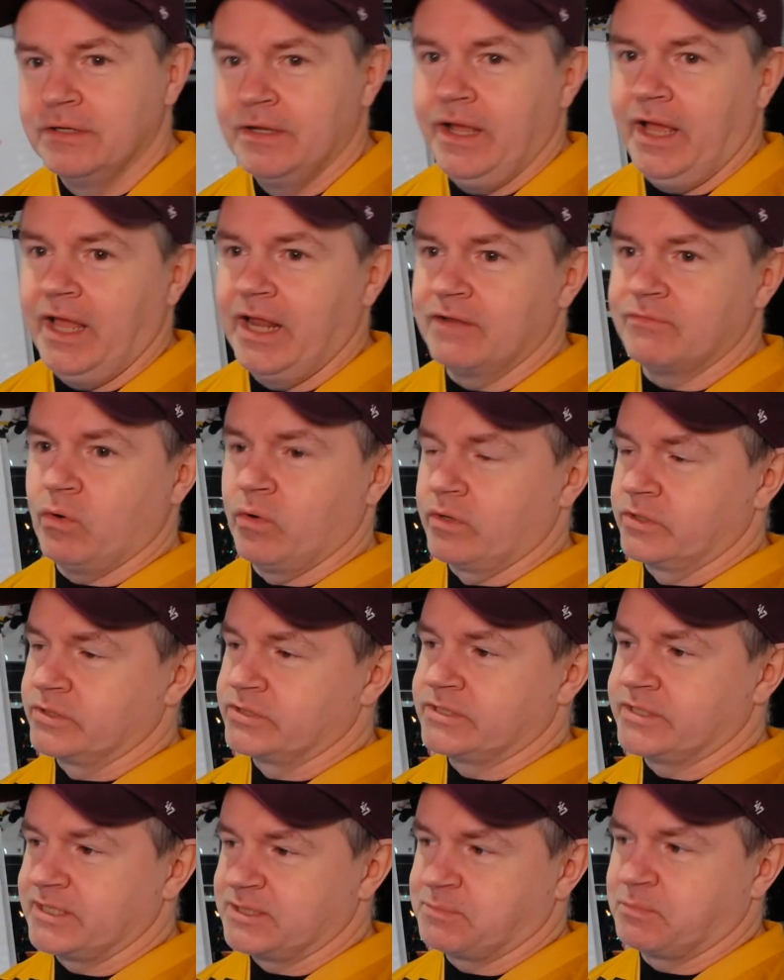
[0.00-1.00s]
And of course,
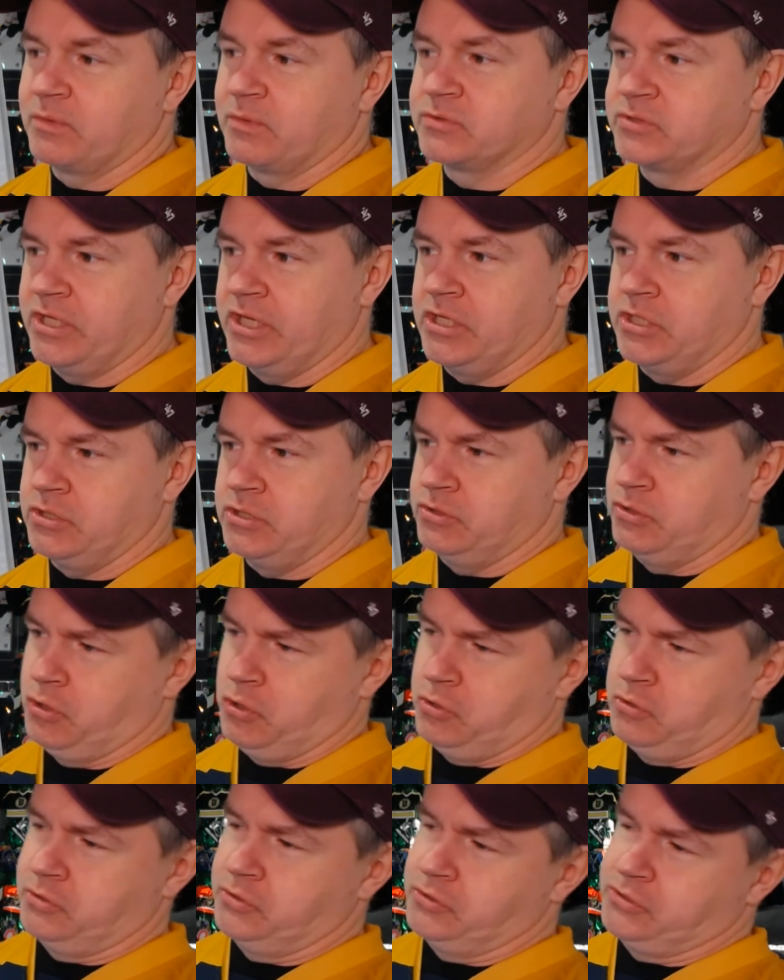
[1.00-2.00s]
Despero saying, the
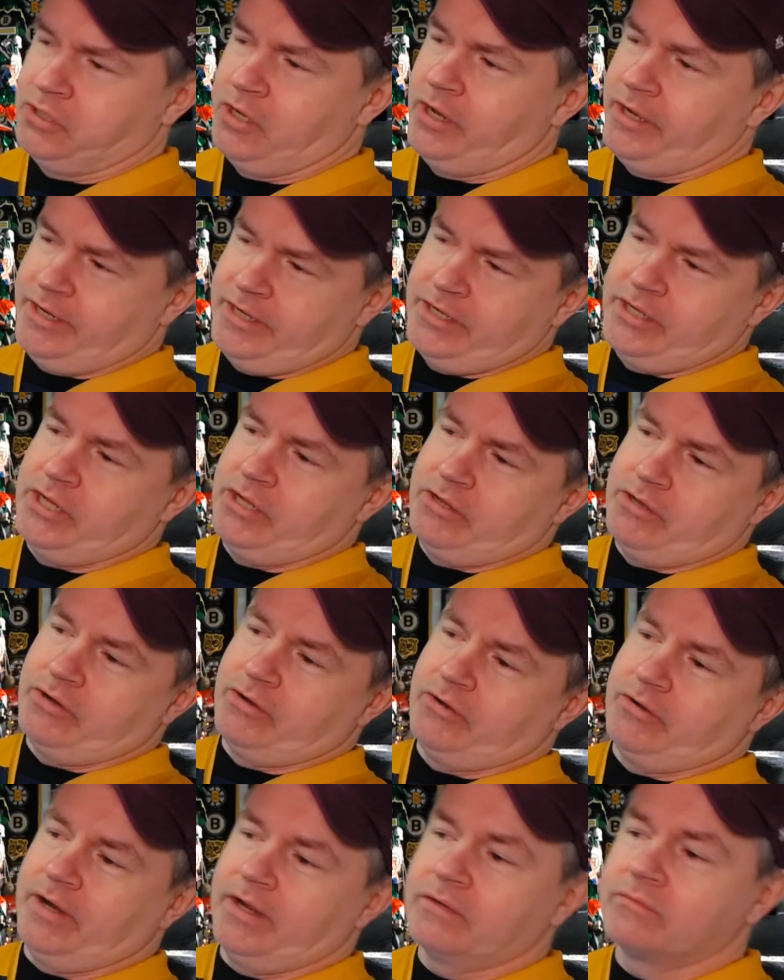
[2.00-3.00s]
girl's not in
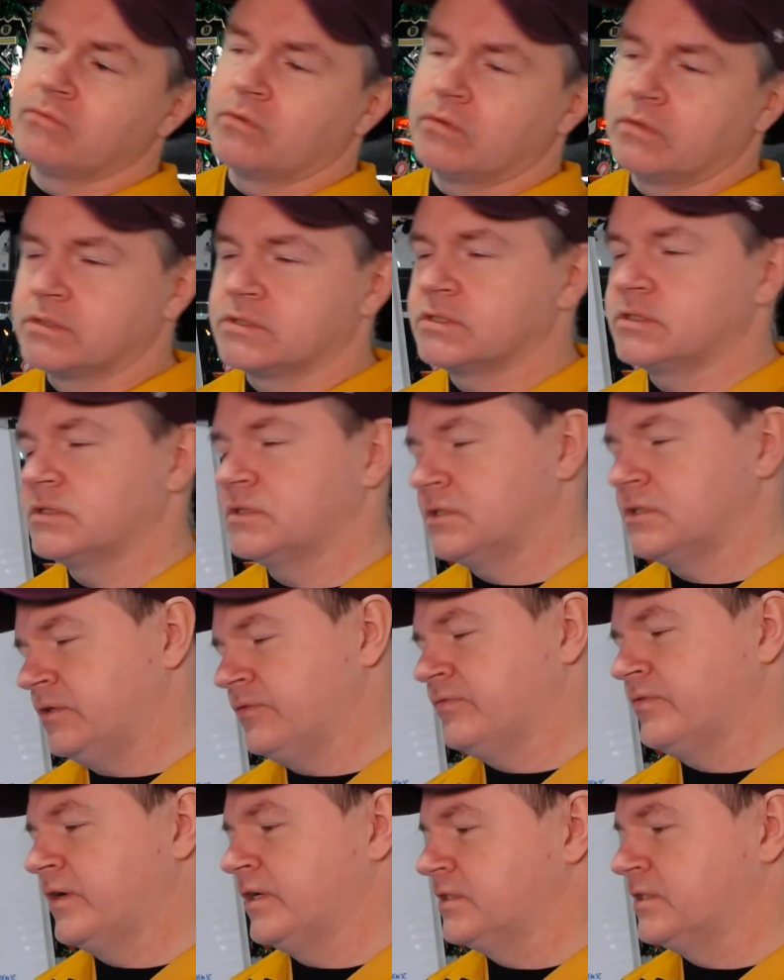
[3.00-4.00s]
here. And of course, she
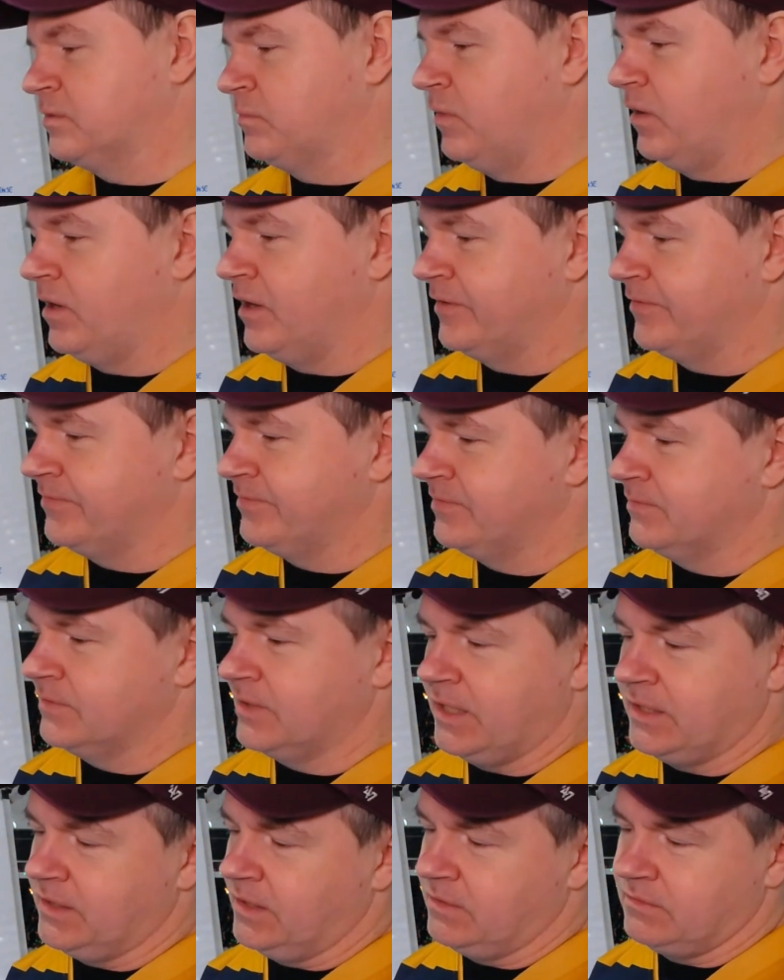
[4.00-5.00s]
fights him off,
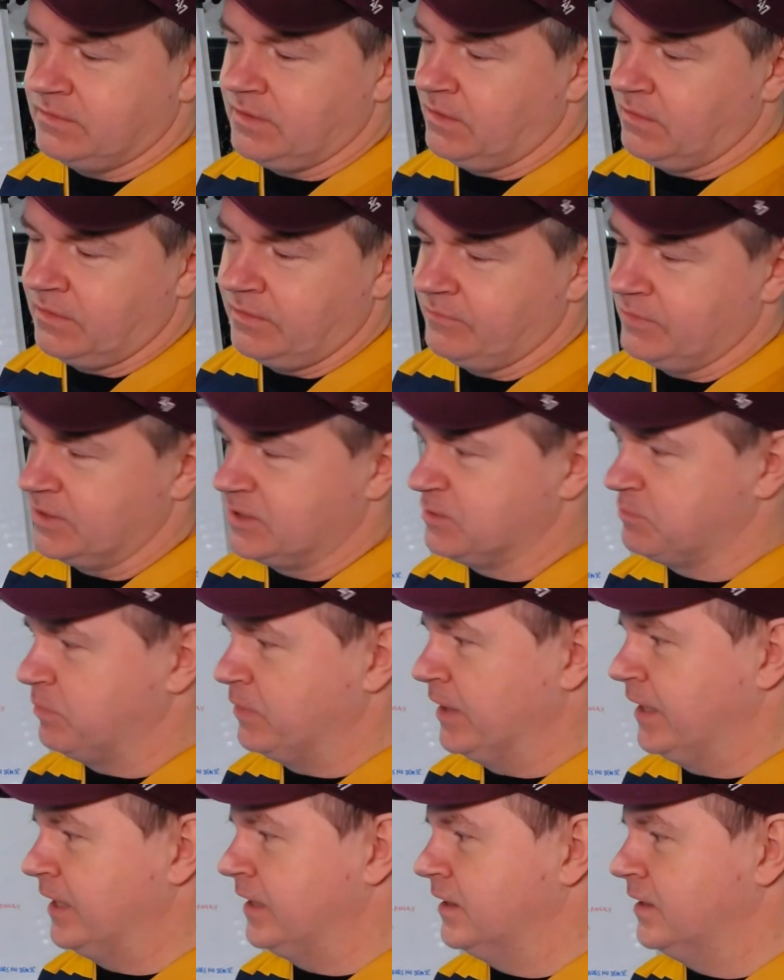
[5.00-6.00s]
and they don't even
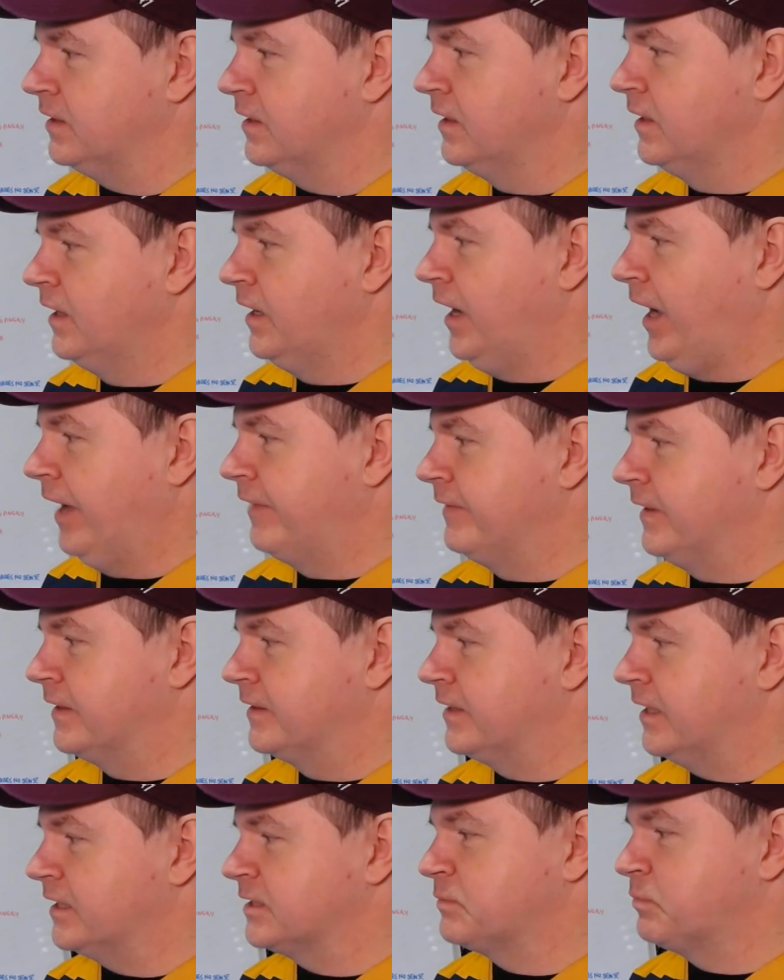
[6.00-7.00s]
explain it. And
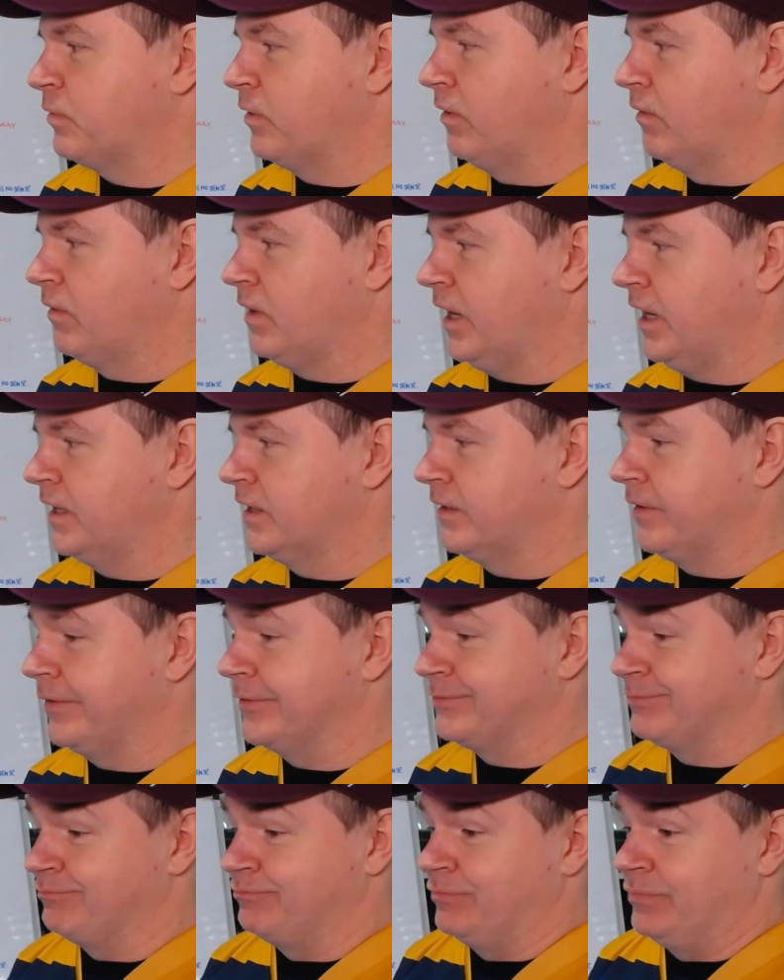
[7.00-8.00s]
then Despero kind of
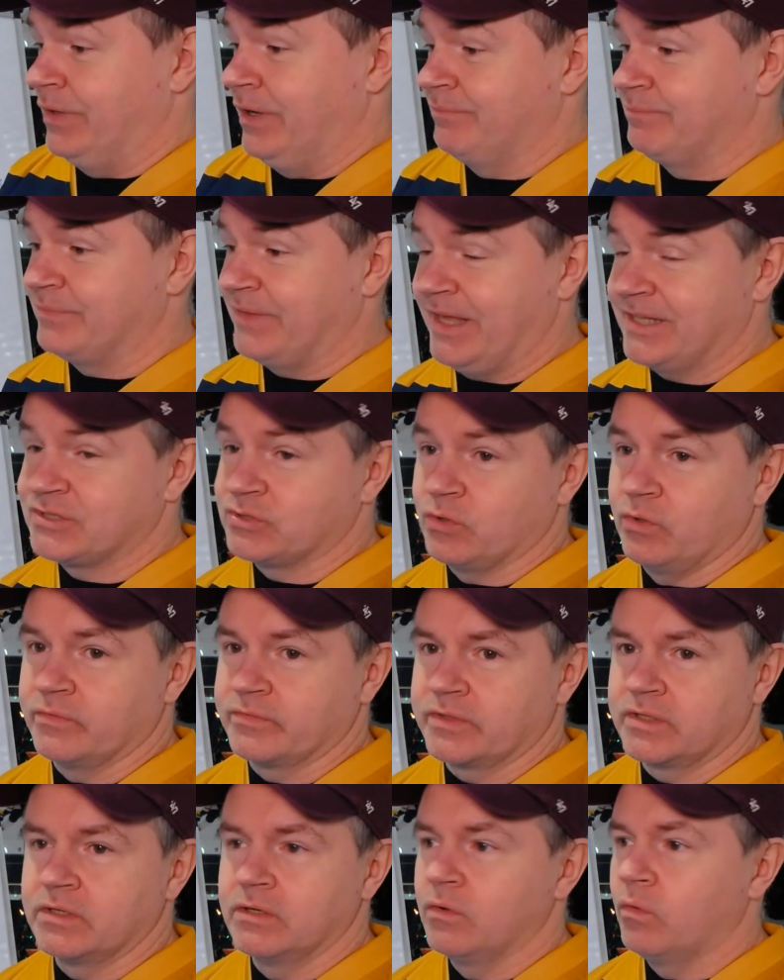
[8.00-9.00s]
goes, well, that's
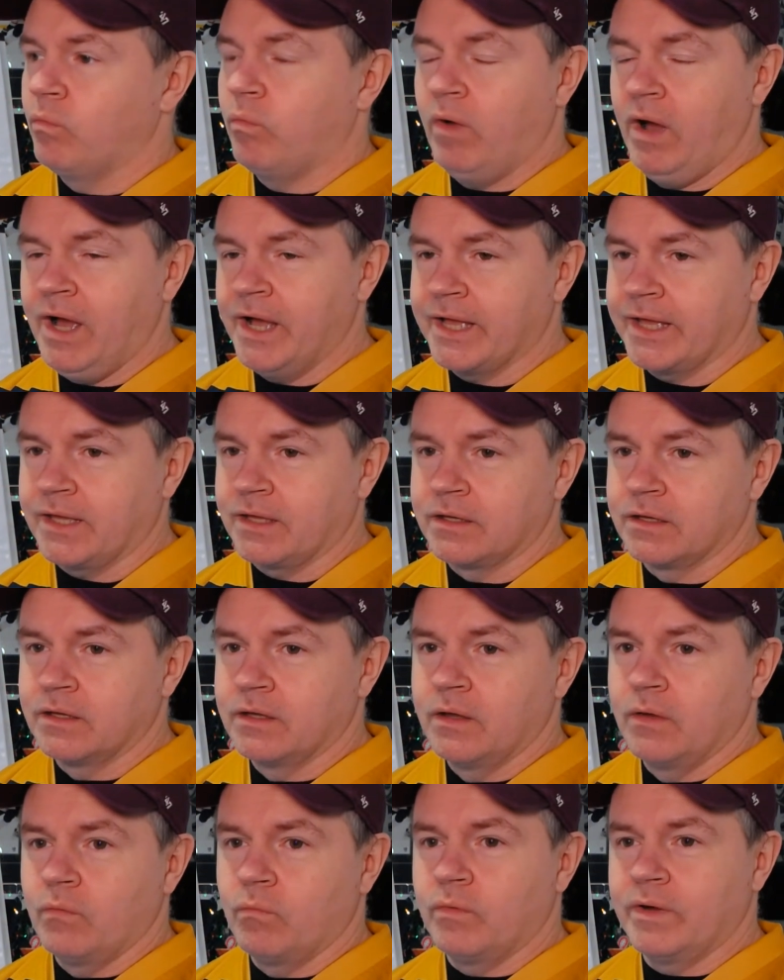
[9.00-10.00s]
over. Why?
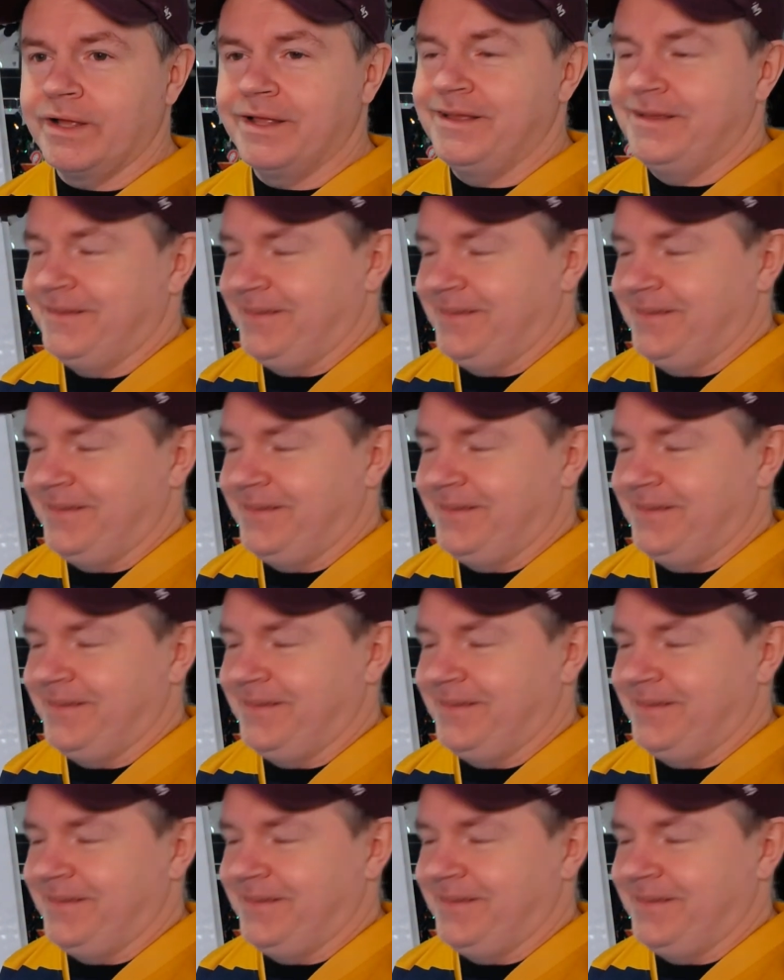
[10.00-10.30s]
What?